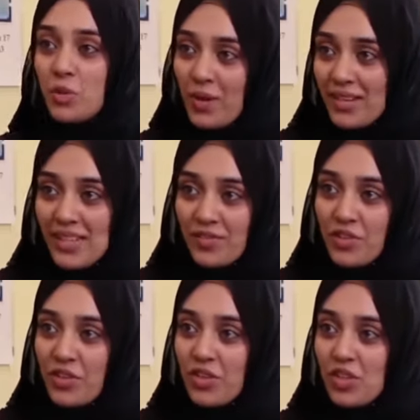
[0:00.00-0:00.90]

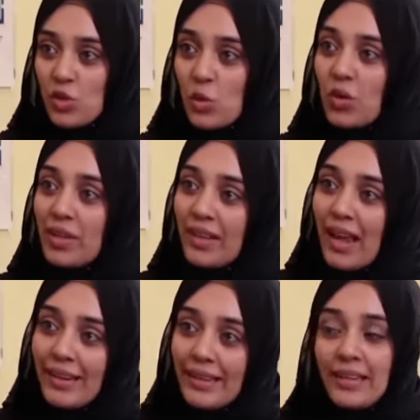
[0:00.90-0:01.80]
27 years old and
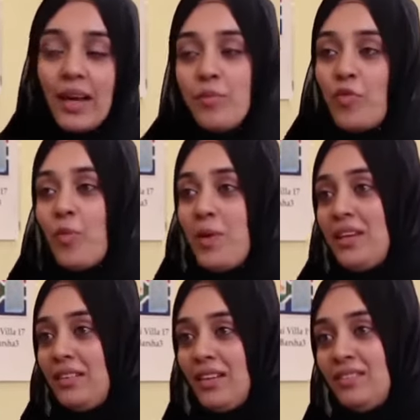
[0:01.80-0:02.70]
I come from
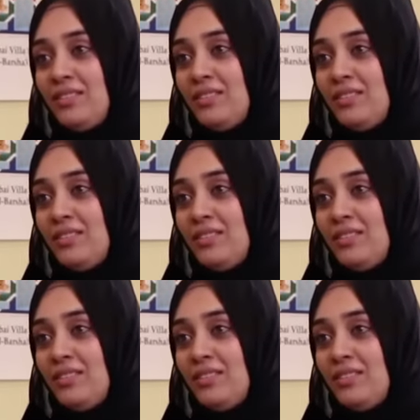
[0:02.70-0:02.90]
India.